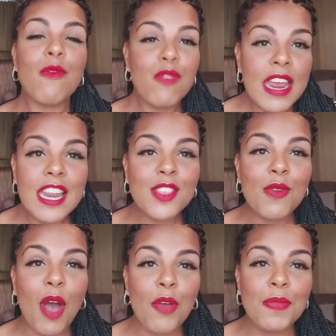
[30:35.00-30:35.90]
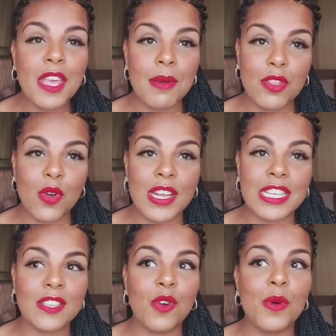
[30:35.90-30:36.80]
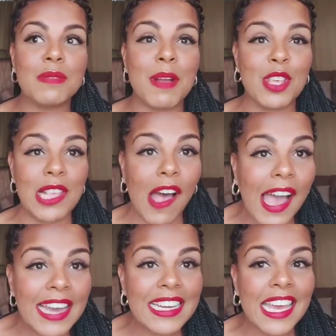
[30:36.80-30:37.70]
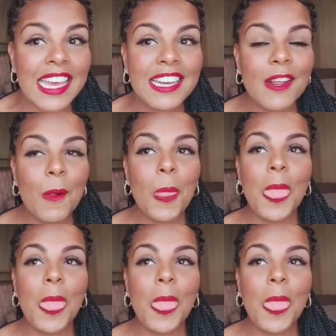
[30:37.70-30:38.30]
I really do hope that you enjoyed this haul as much as I did.